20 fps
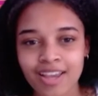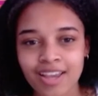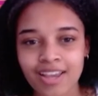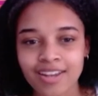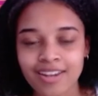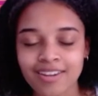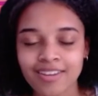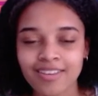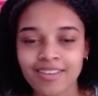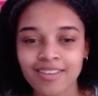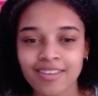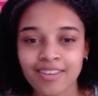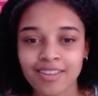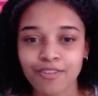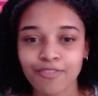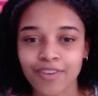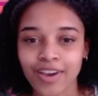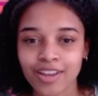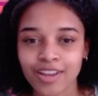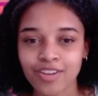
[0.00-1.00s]
Dennis is in the
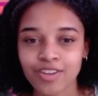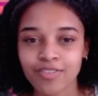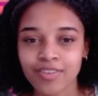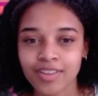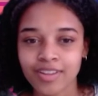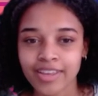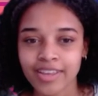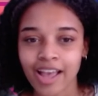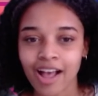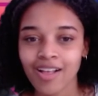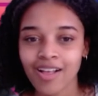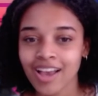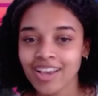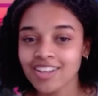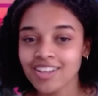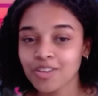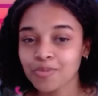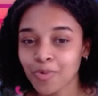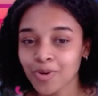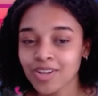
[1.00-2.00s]
finals for the Cal High
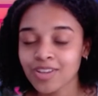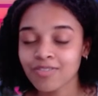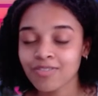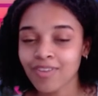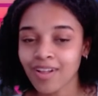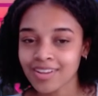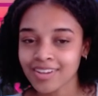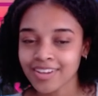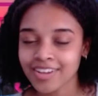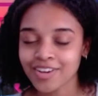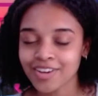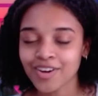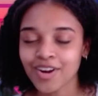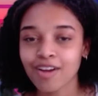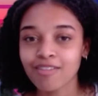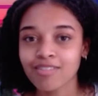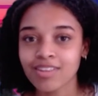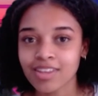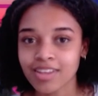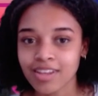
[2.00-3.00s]
Sports Volunteer of
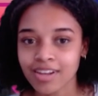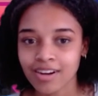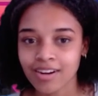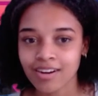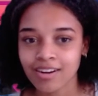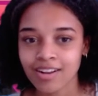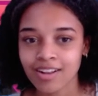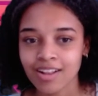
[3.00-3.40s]
the Year.